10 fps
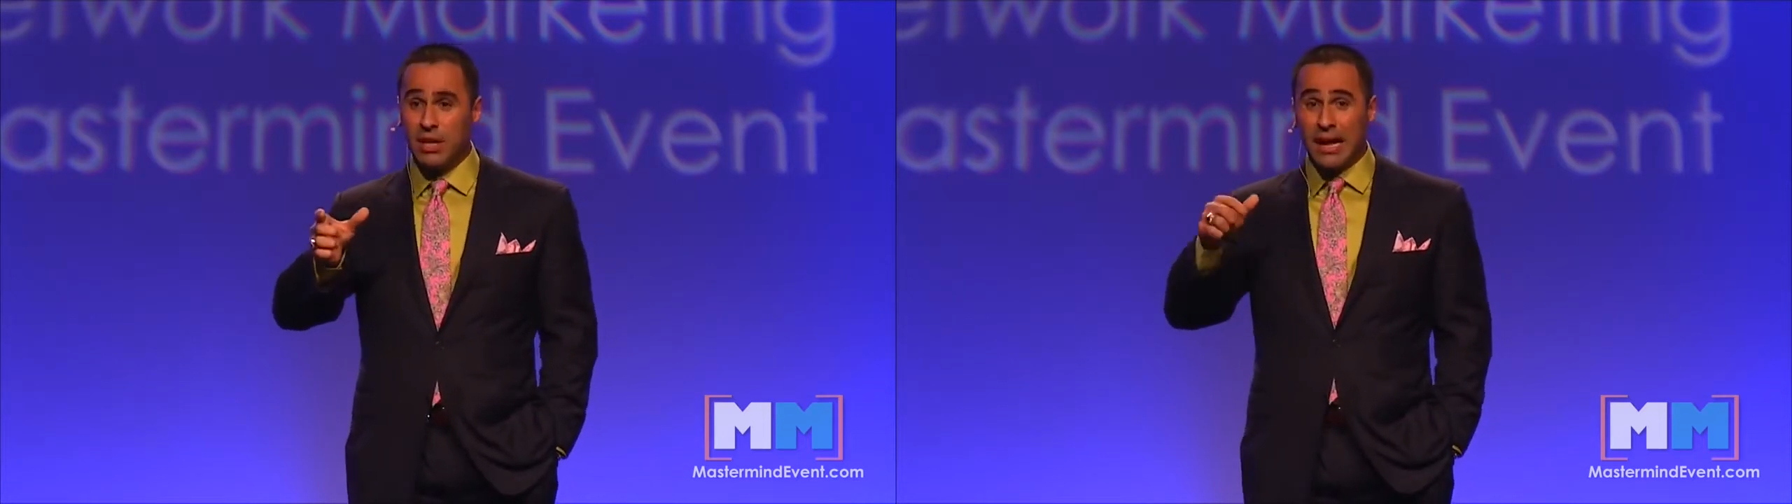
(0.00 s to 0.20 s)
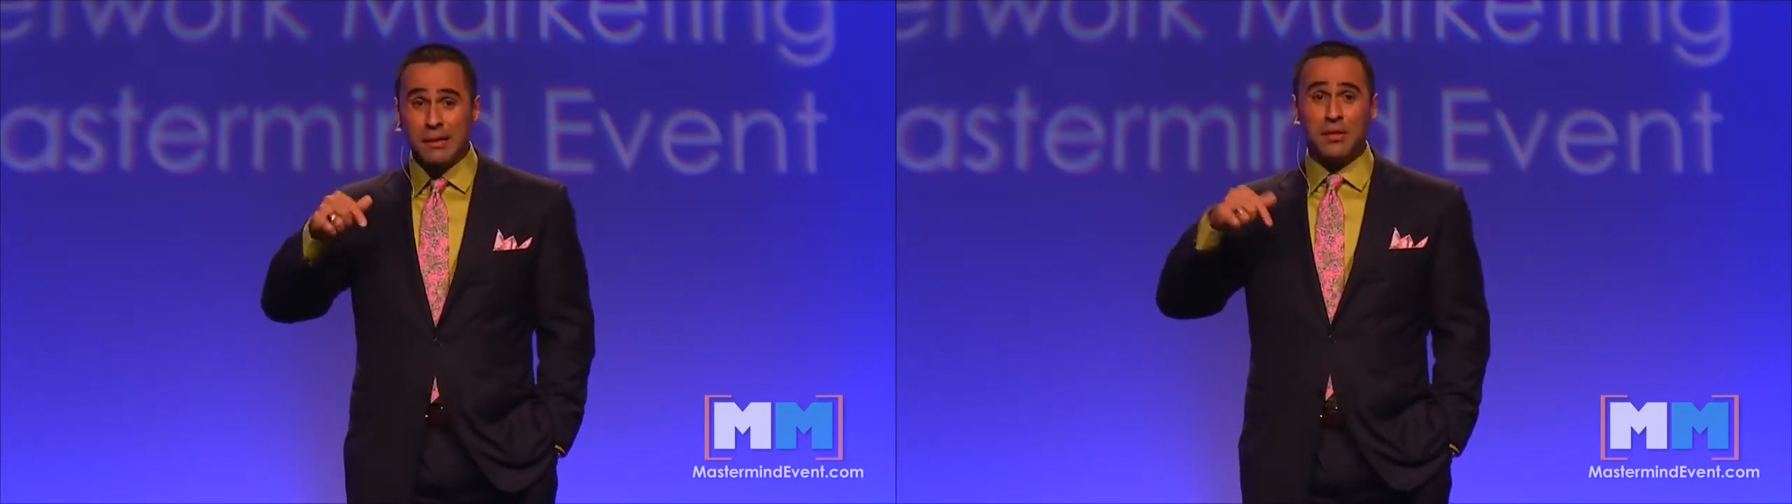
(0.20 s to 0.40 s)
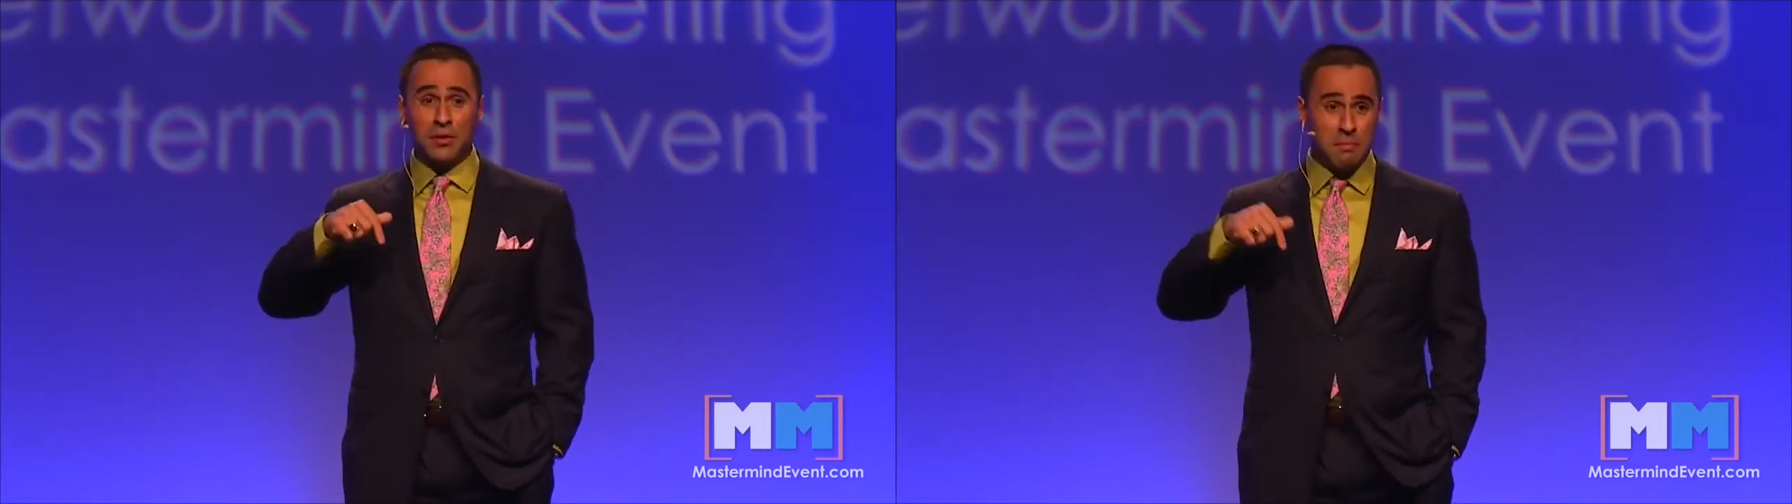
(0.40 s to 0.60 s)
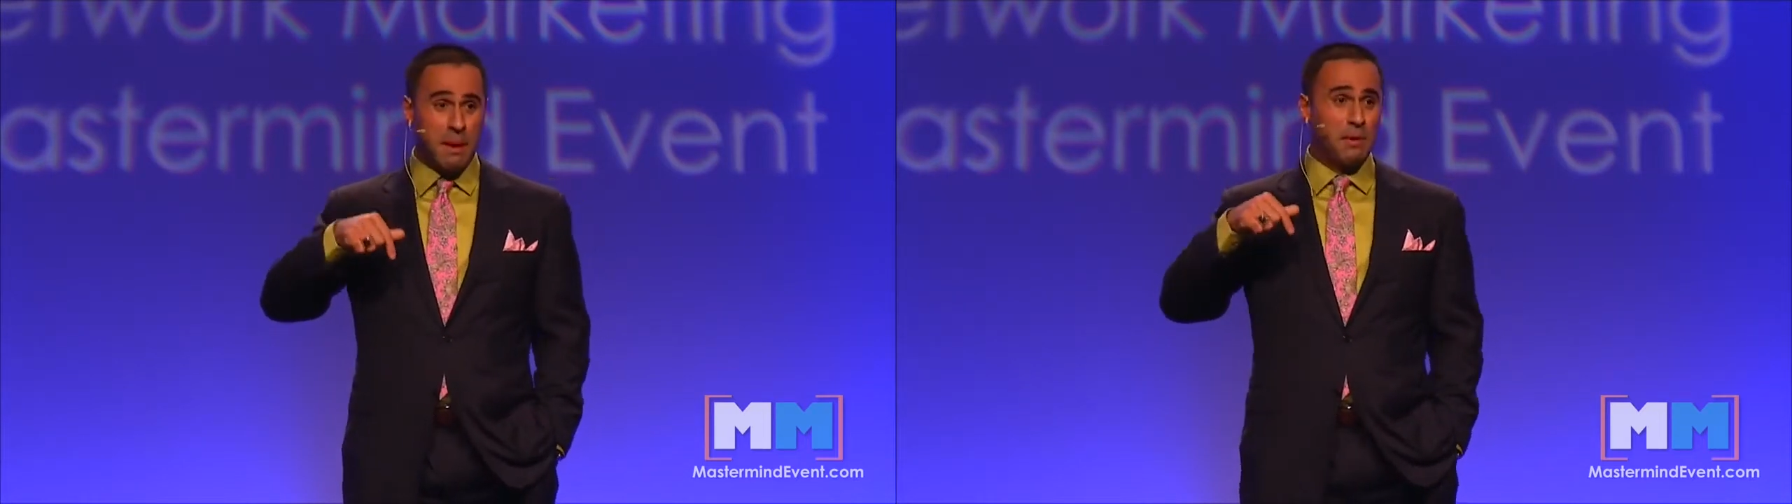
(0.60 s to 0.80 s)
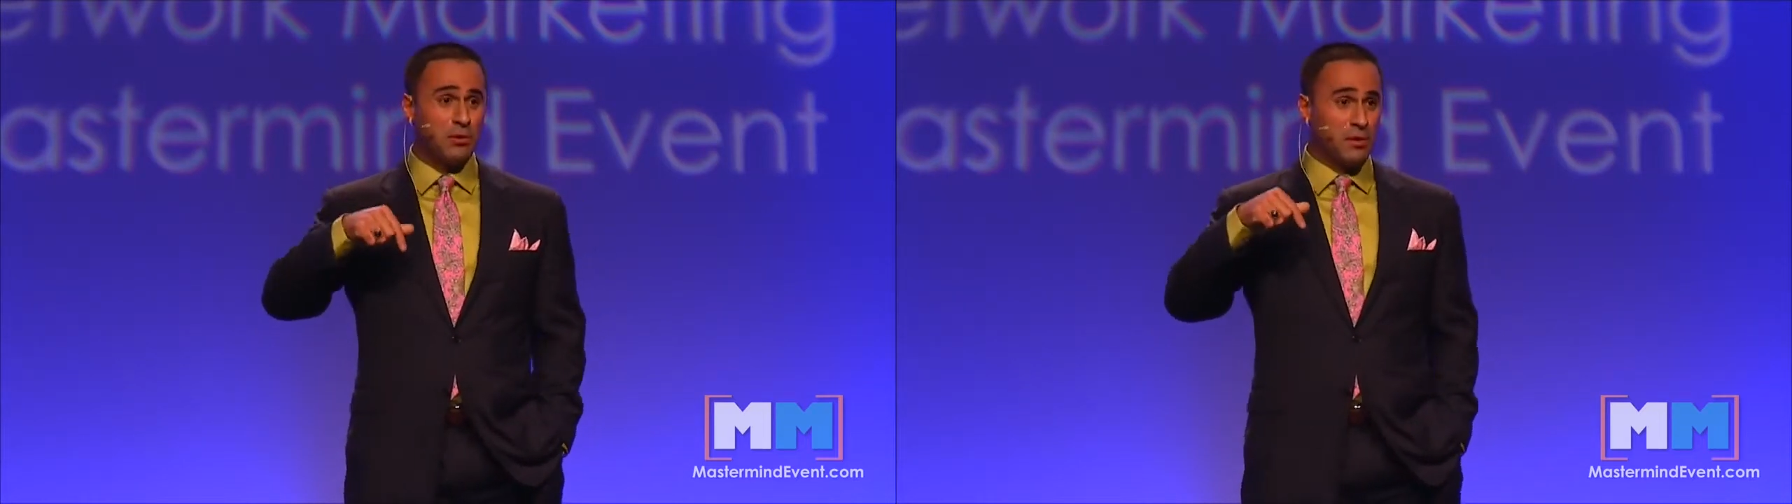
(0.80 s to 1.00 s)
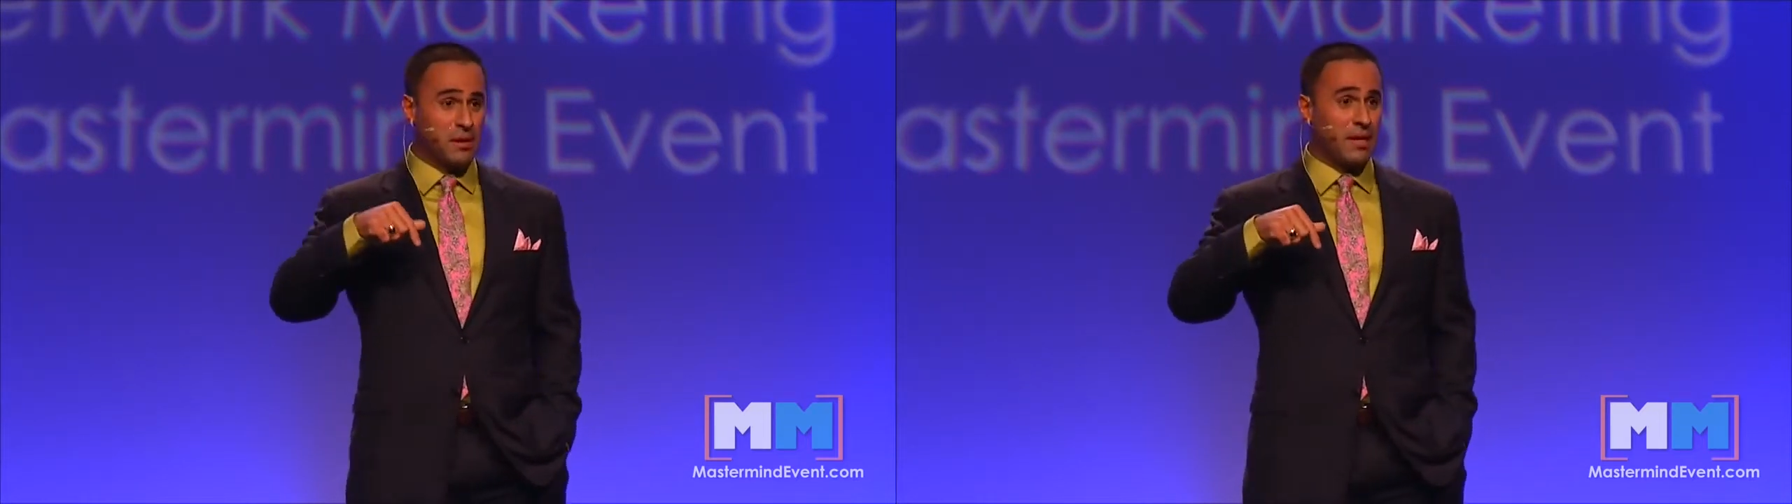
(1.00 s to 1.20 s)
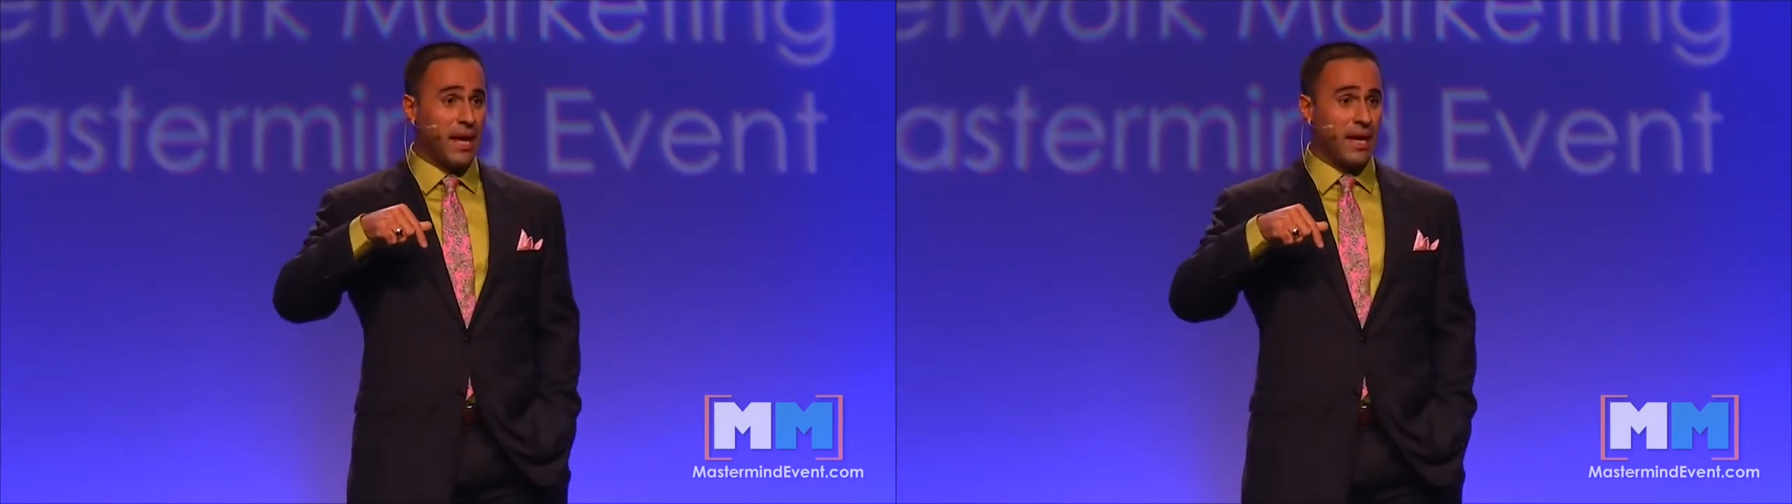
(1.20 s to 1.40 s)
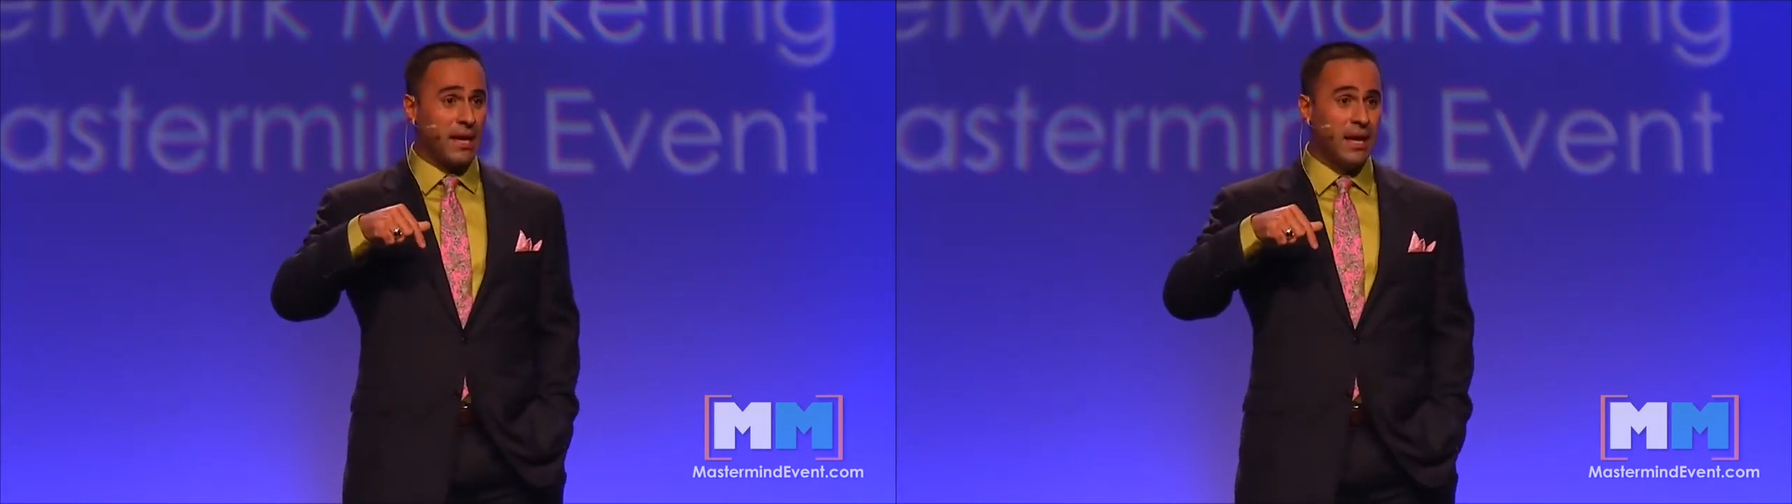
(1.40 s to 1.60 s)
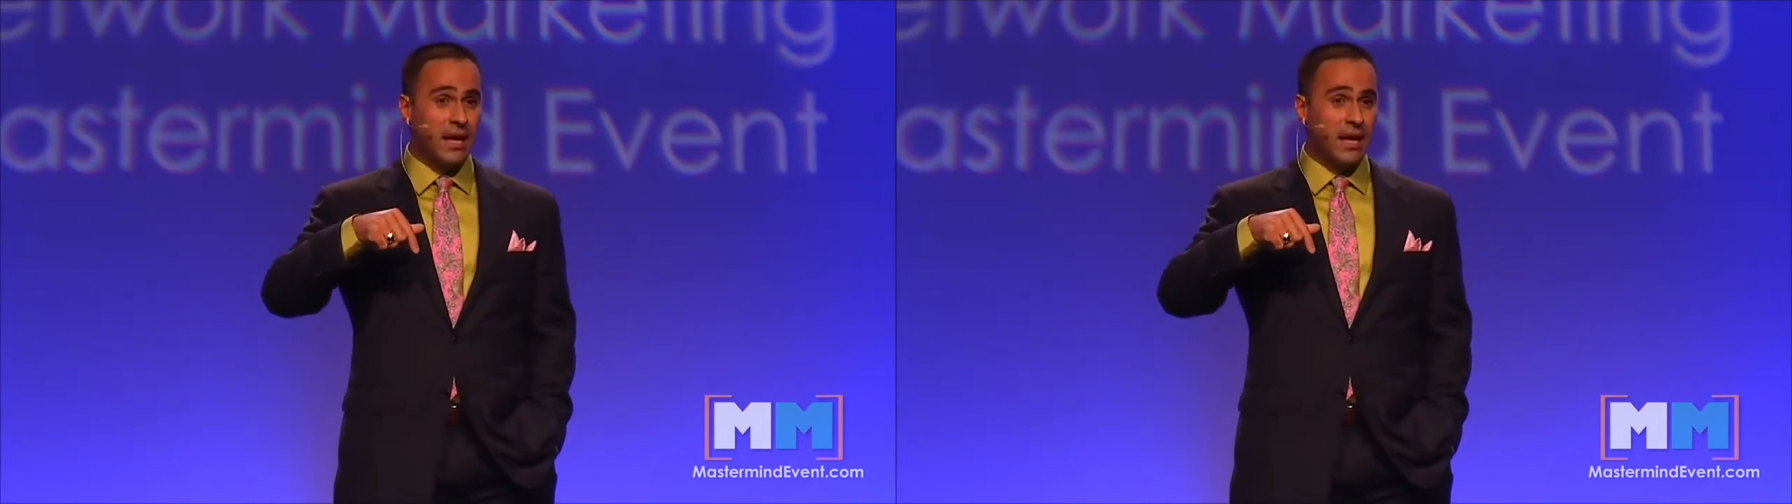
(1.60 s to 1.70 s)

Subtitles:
I still remember to this day,